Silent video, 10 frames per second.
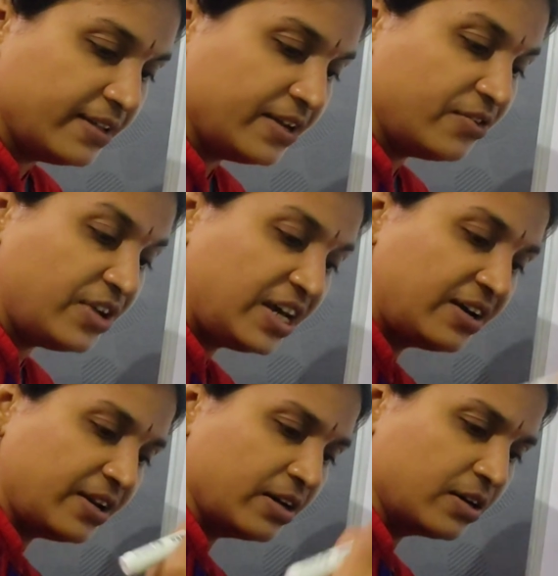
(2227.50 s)
then
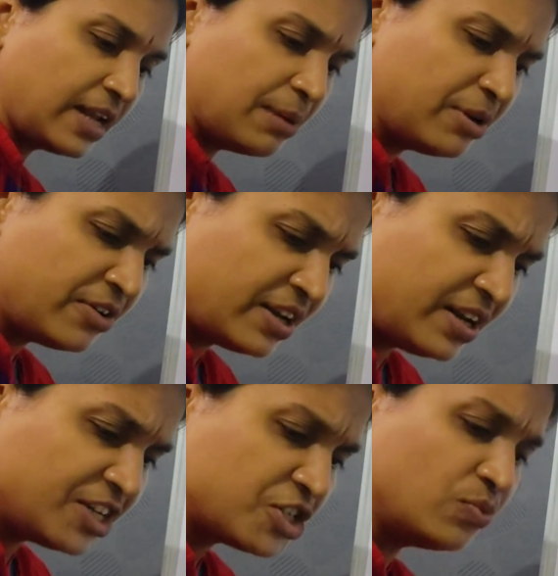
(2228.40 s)
climate
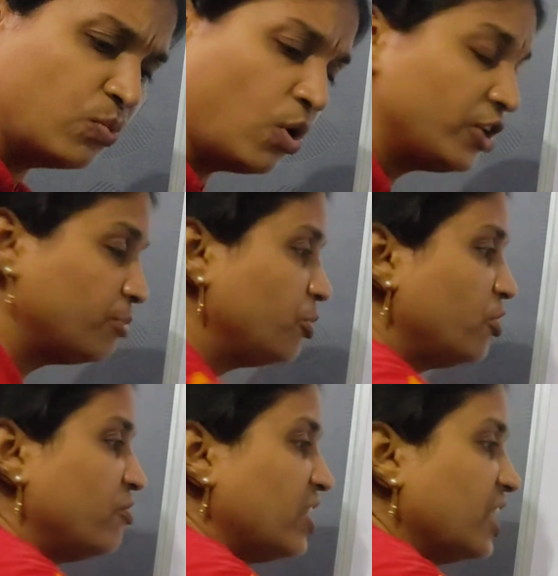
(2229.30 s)
regulation, water
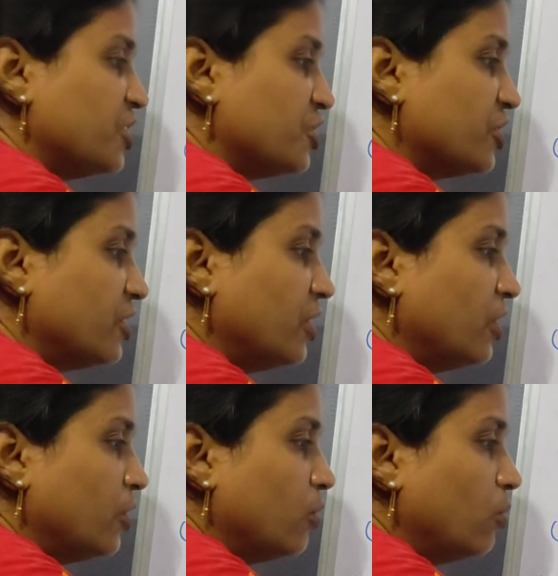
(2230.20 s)
purification,
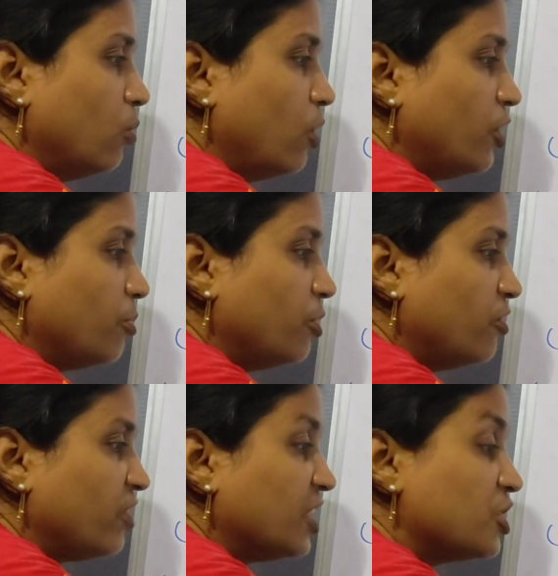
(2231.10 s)

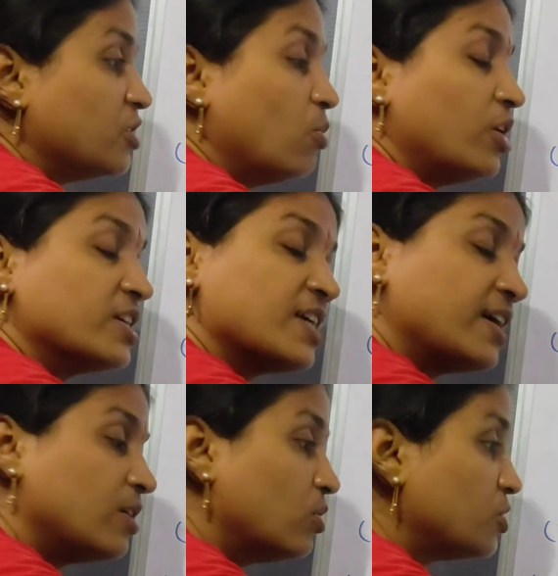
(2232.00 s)
the water
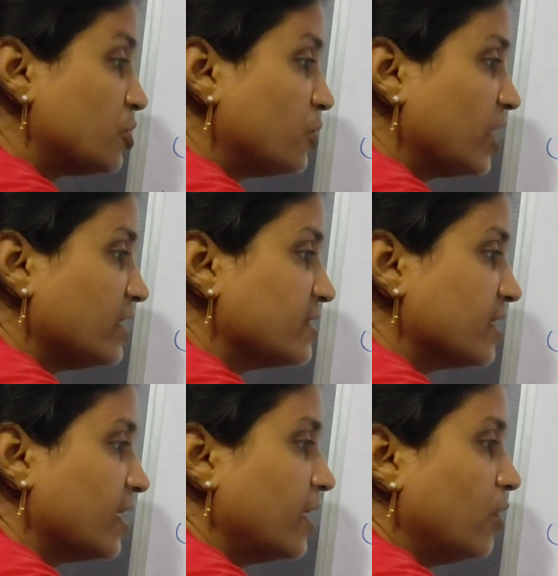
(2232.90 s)
cycle also you can say,
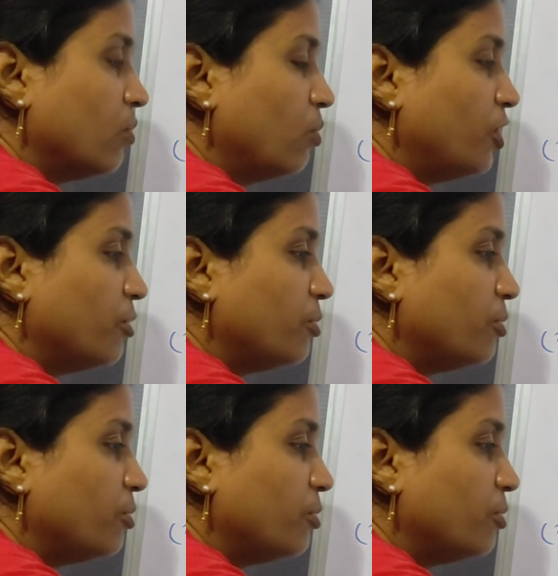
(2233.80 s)
water